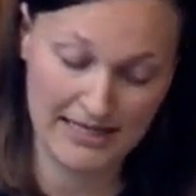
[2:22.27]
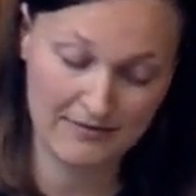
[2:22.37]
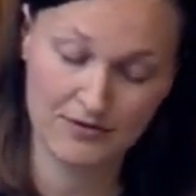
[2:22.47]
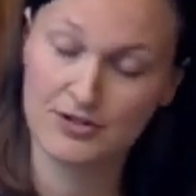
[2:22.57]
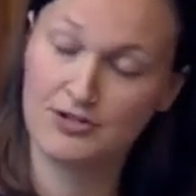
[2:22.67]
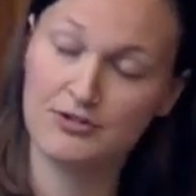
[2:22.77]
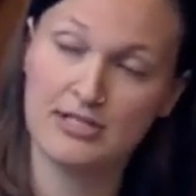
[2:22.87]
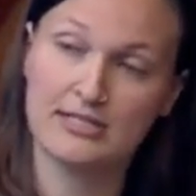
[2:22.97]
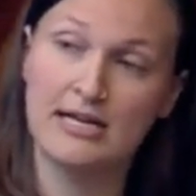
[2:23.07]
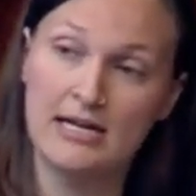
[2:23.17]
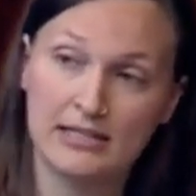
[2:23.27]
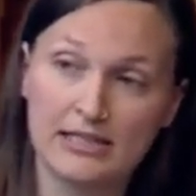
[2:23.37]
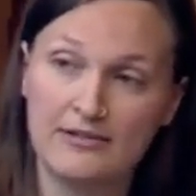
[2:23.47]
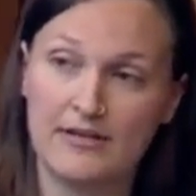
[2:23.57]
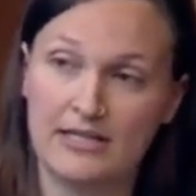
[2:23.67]
money for students
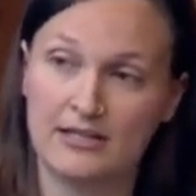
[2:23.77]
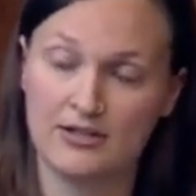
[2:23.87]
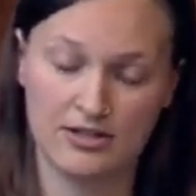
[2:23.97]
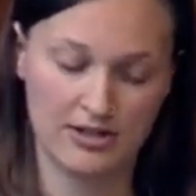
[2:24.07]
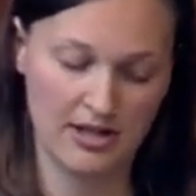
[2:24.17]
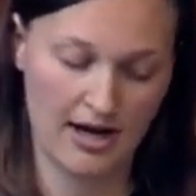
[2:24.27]
leaving